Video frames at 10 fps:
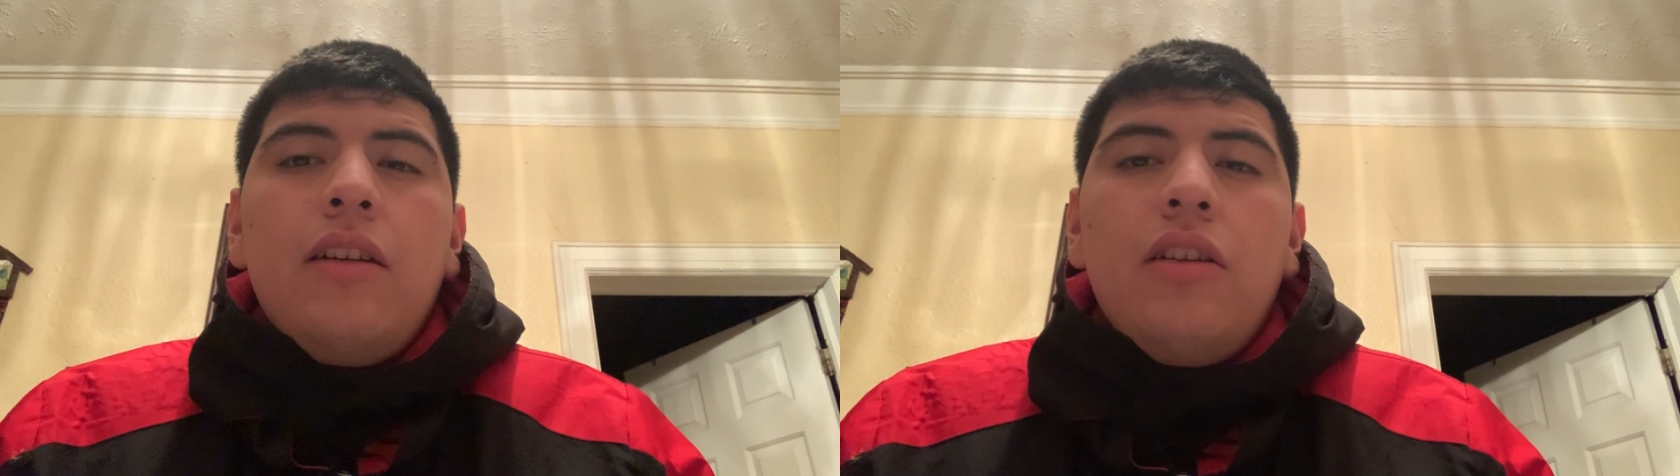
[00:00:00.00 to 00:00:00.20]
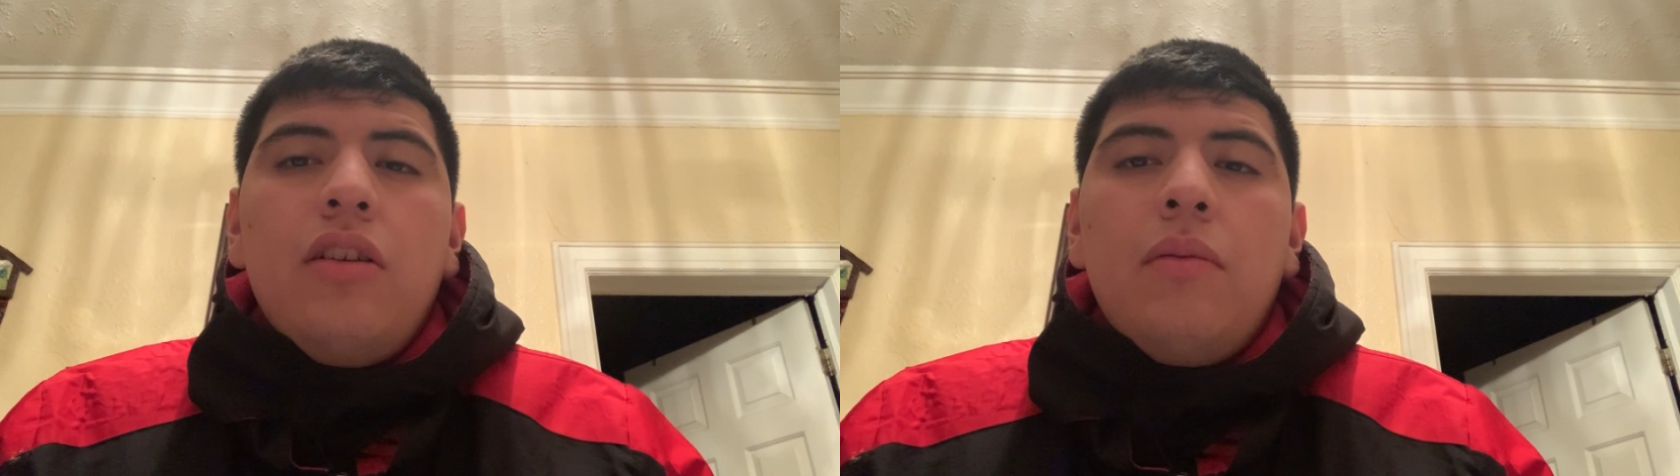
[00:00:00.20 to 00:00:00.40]

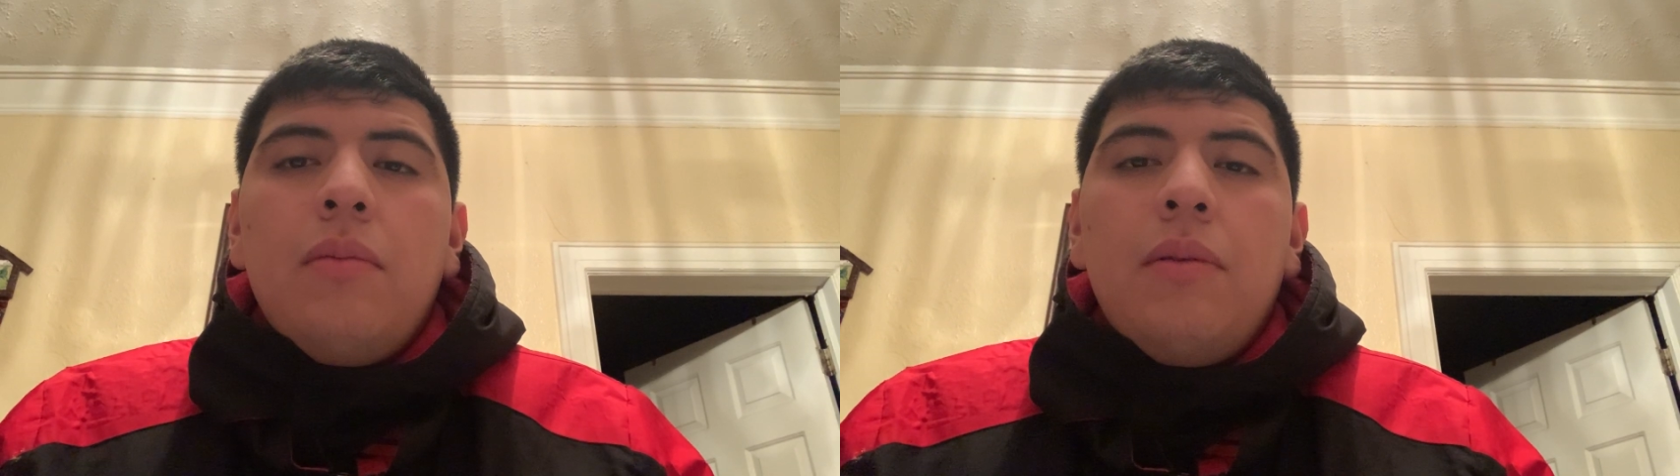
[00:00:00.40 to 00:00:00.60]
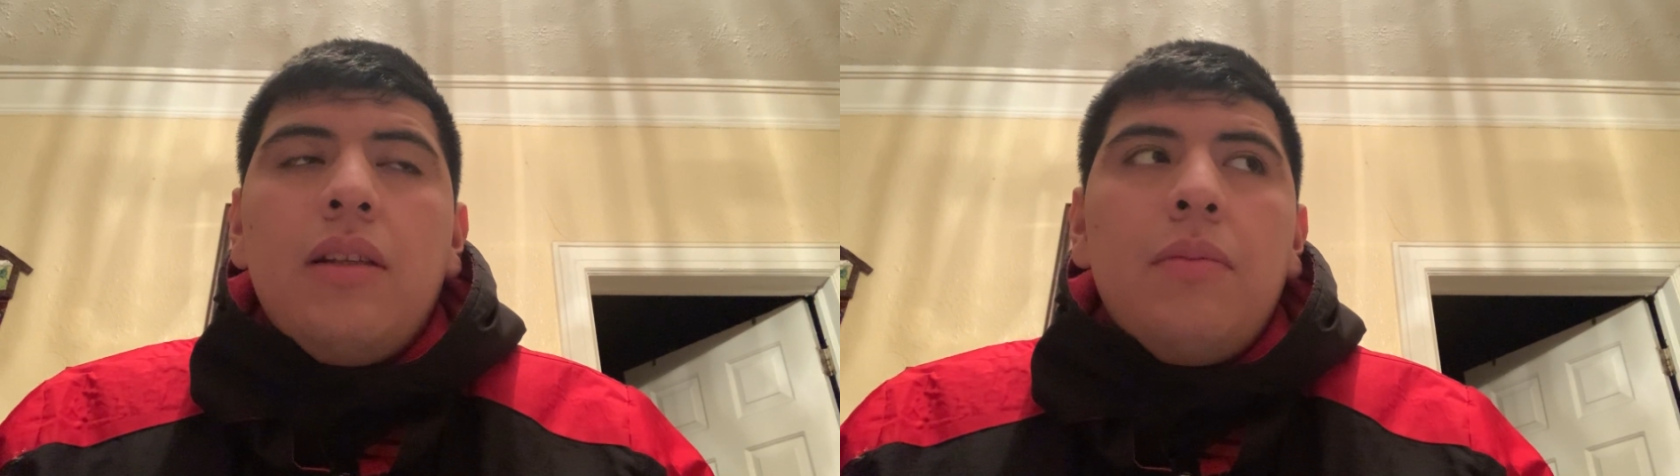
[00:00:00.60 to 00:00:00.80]
You know, I've
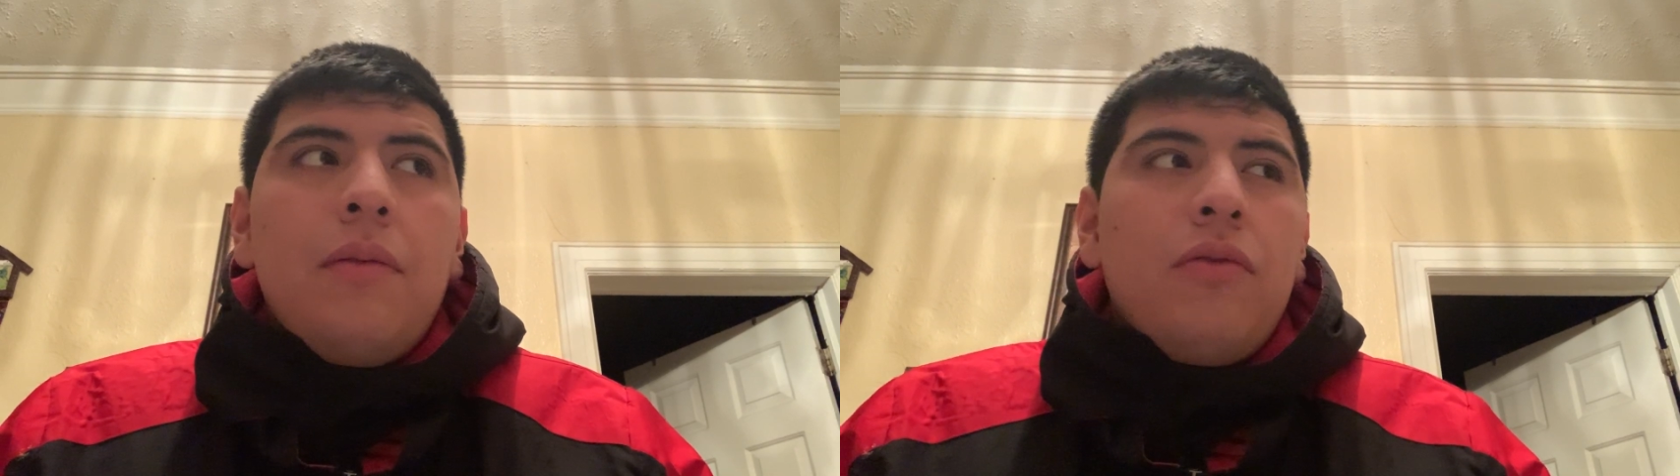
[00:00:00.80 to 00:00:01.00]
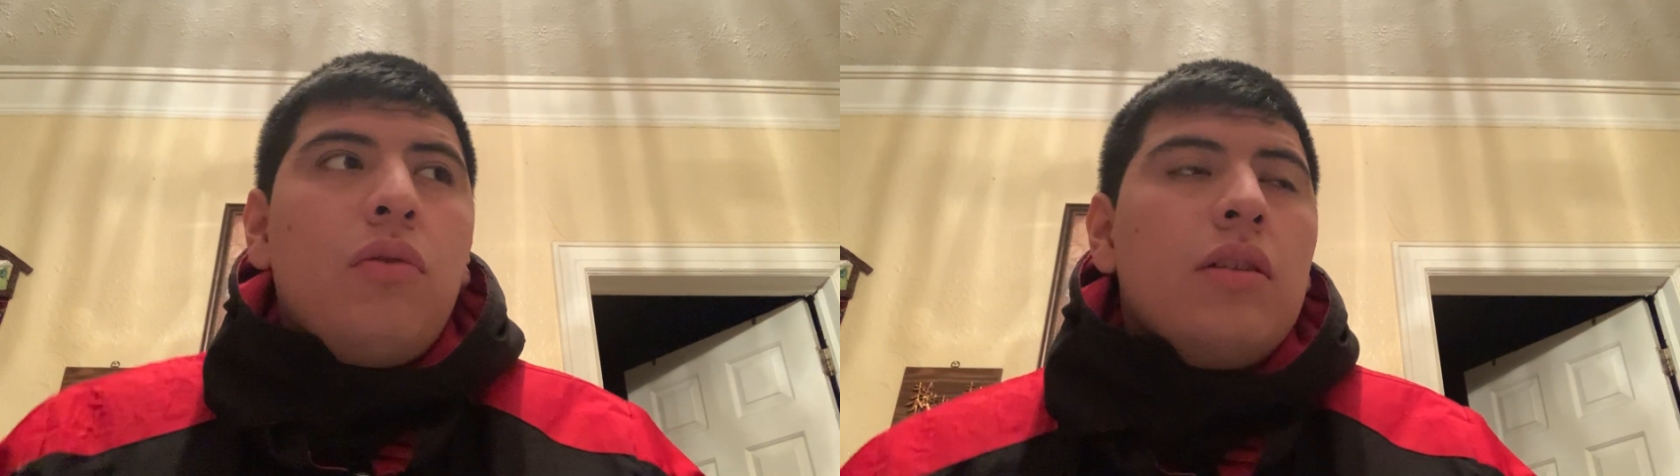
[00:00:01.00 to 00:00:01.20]
been busy, but
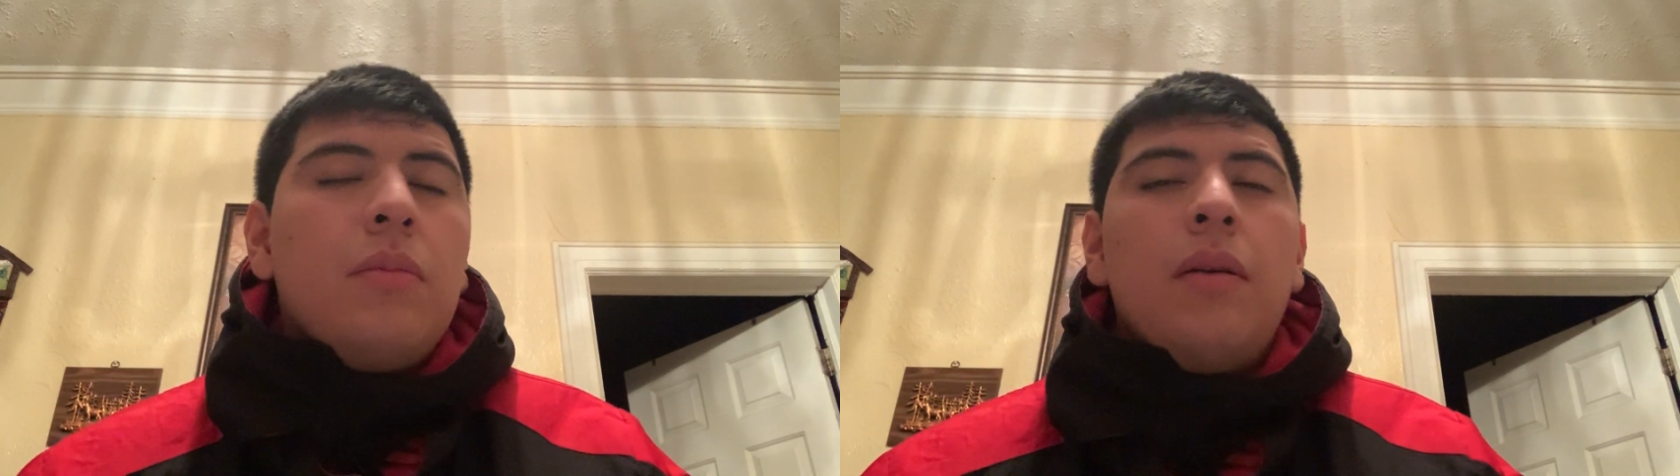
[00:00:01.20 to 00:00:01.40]
if you want some